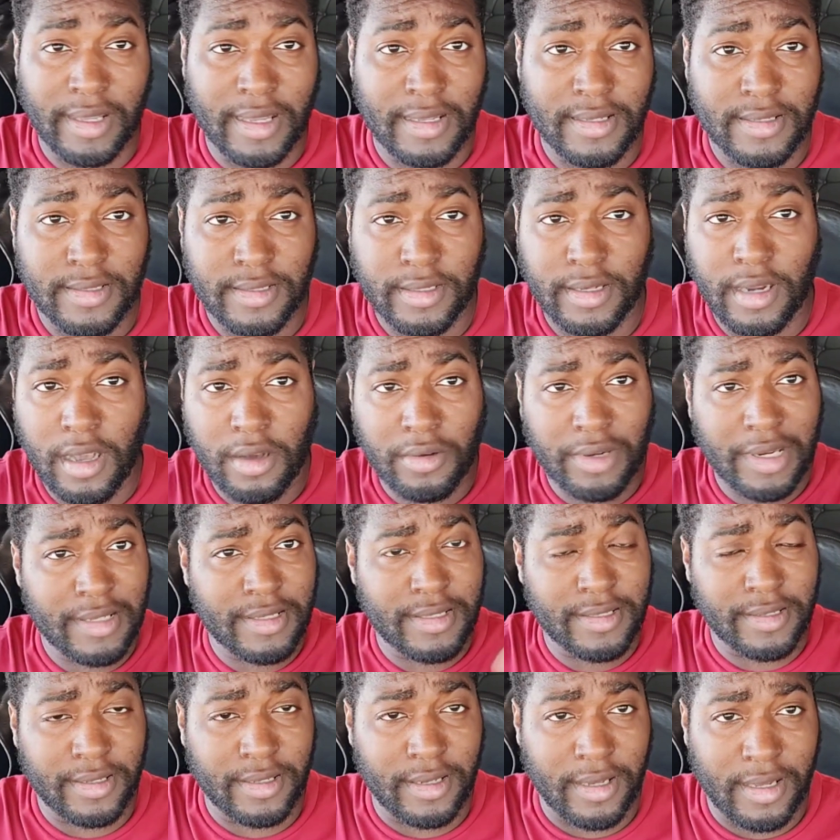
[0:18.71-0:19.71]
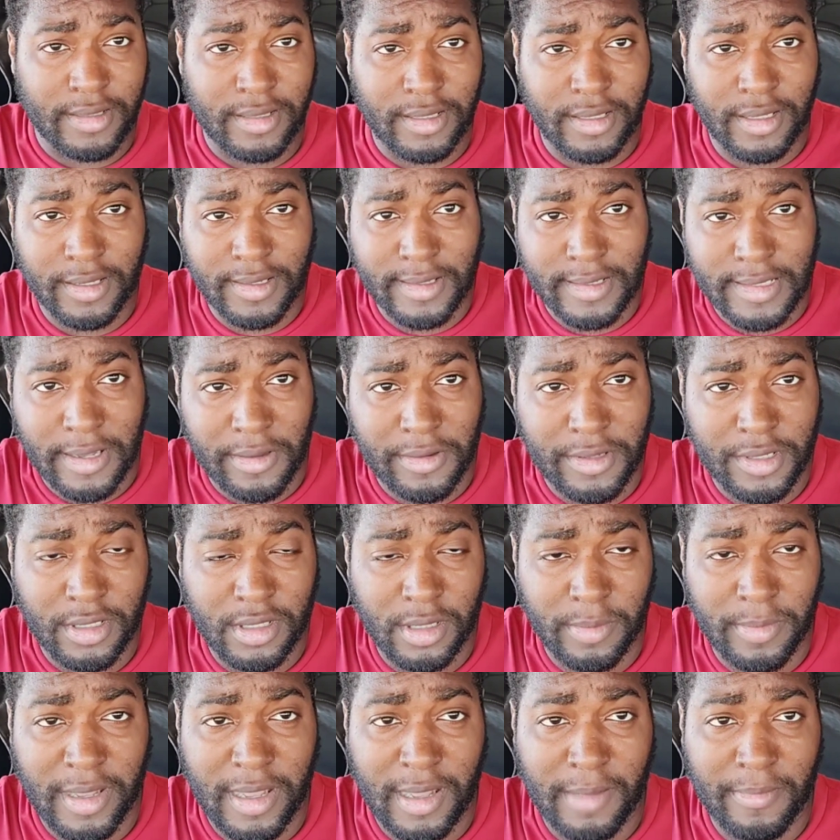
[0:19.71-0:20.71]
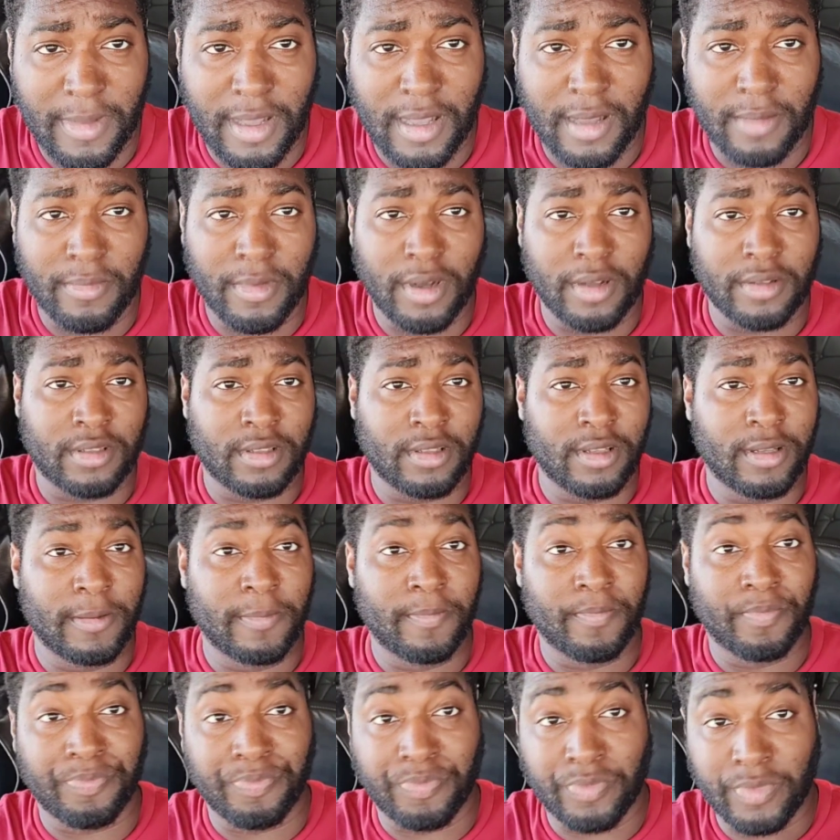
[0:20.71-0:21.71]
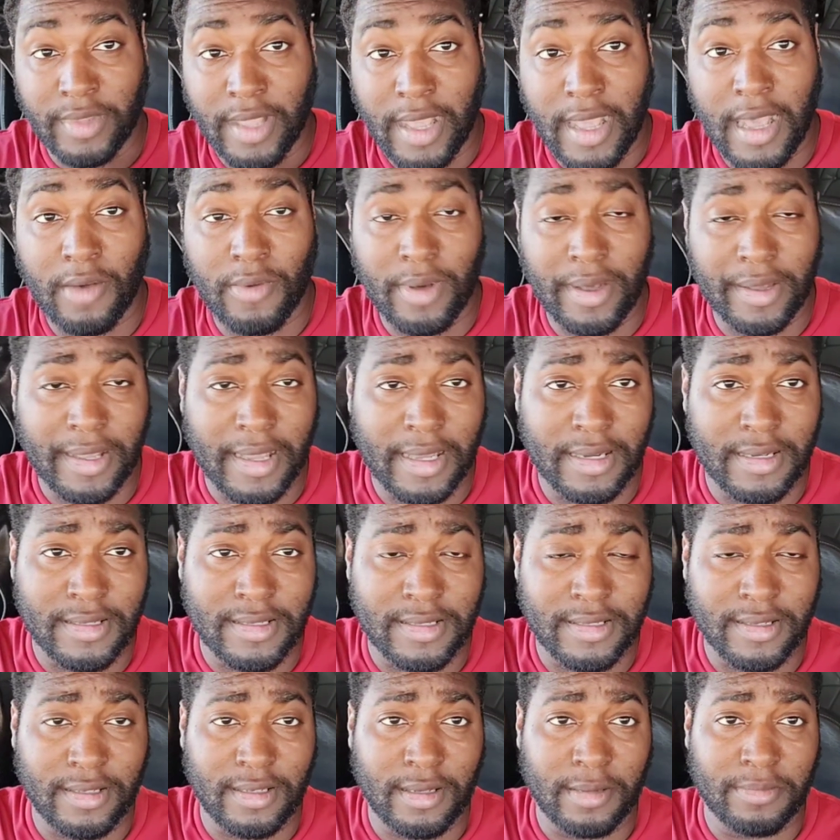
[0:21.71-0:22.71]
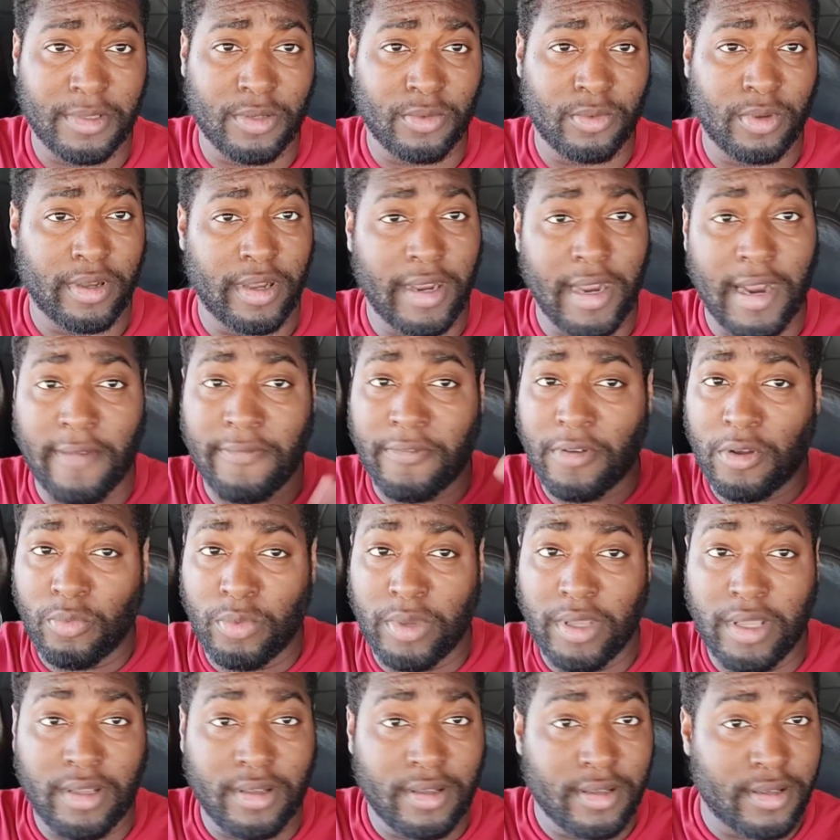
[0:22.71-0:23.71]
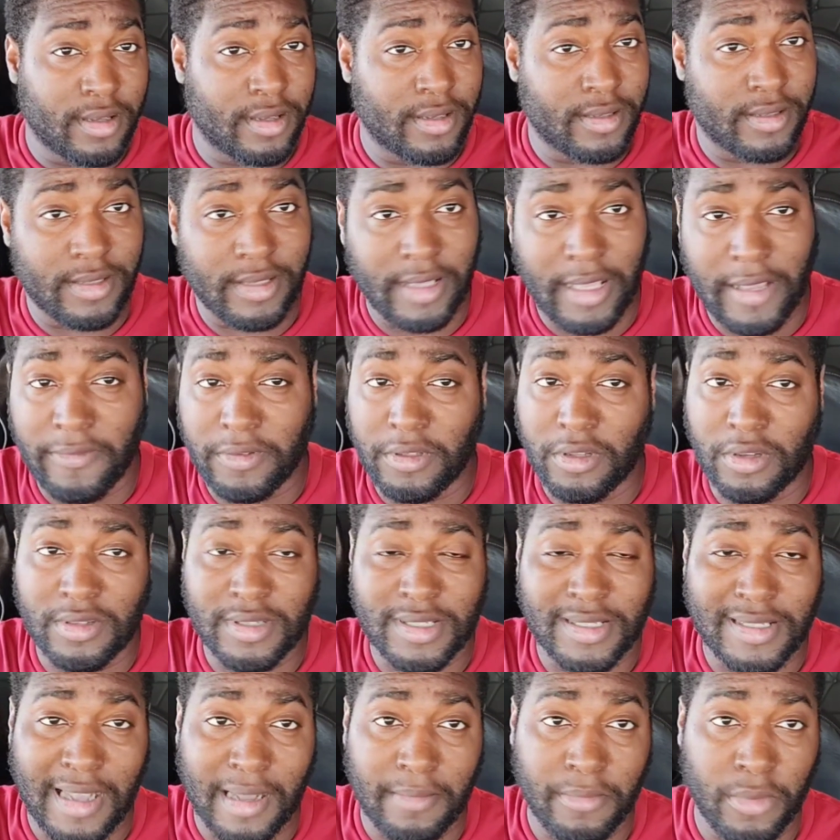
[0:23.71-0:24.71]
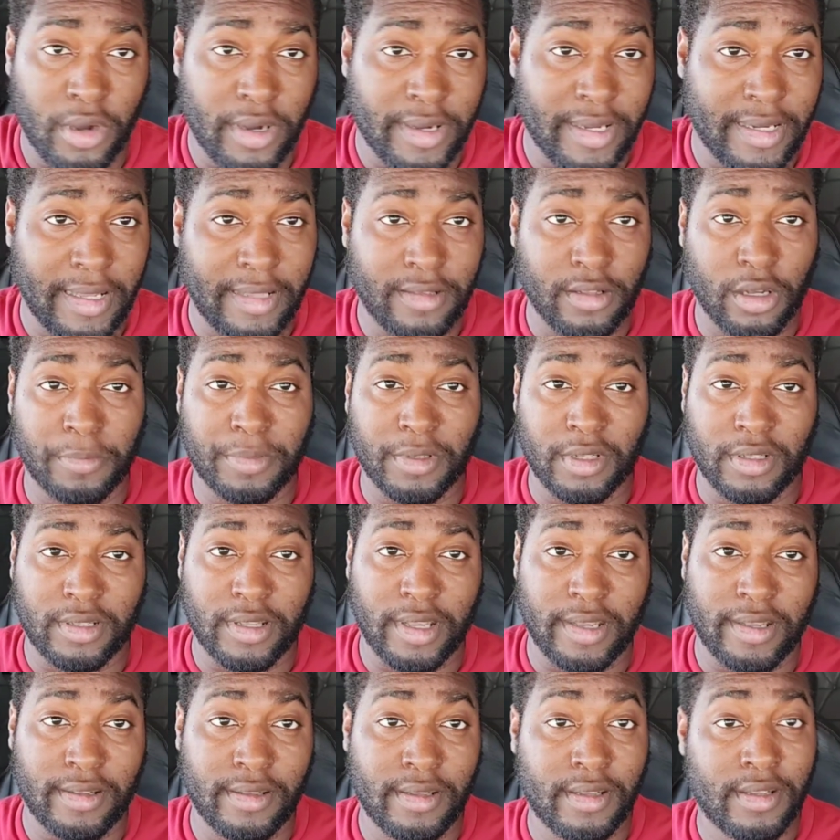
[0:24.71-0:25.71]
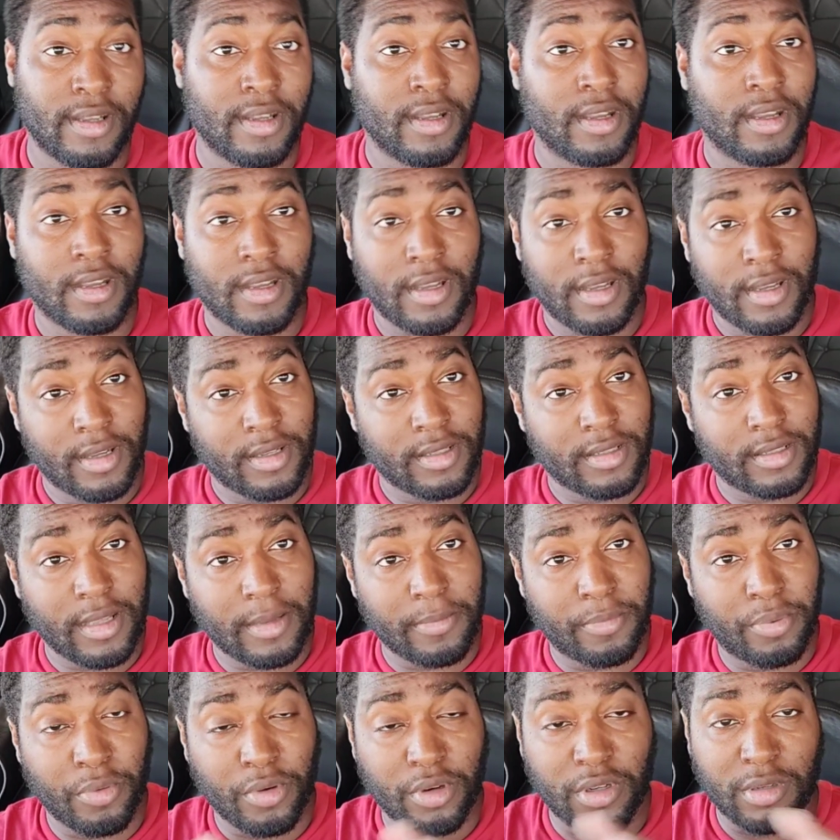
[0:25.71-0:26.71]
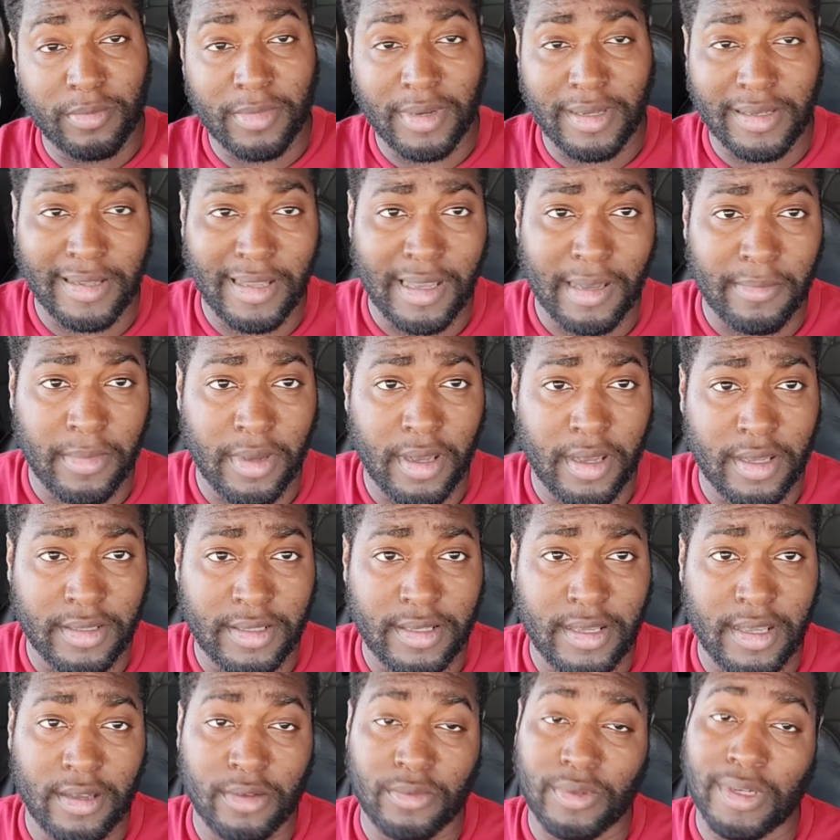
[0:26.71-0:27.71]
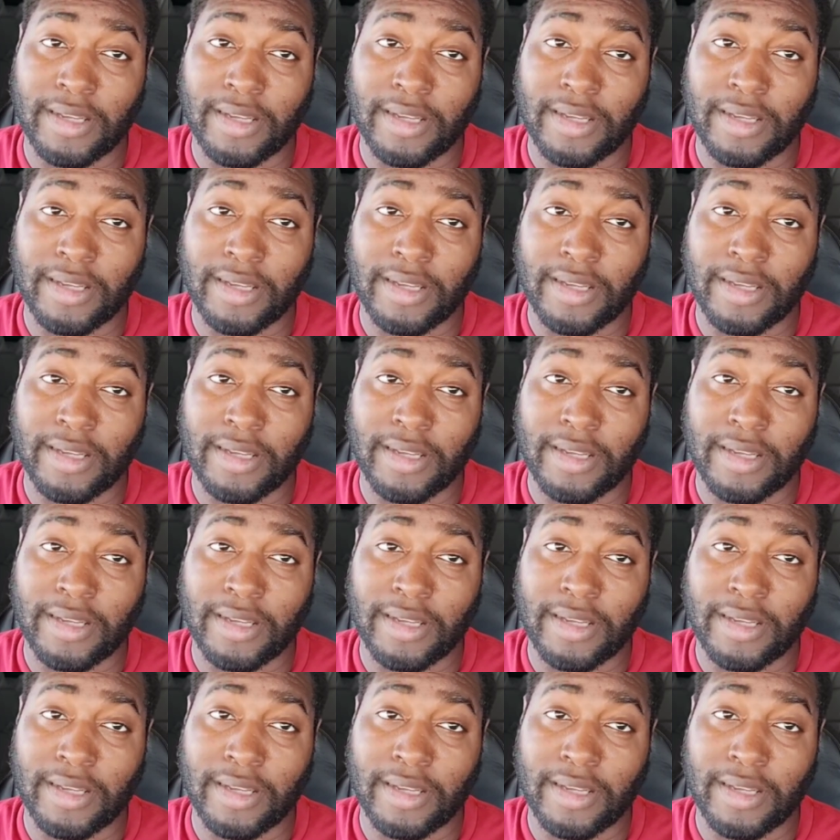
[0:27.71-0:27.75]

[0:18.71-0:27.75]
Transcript: I said, oh, that's a good idea because I was only buying mine monthly. Now I got it set up the way every week, even though the stock market ain't open today, they pull the money out of my account.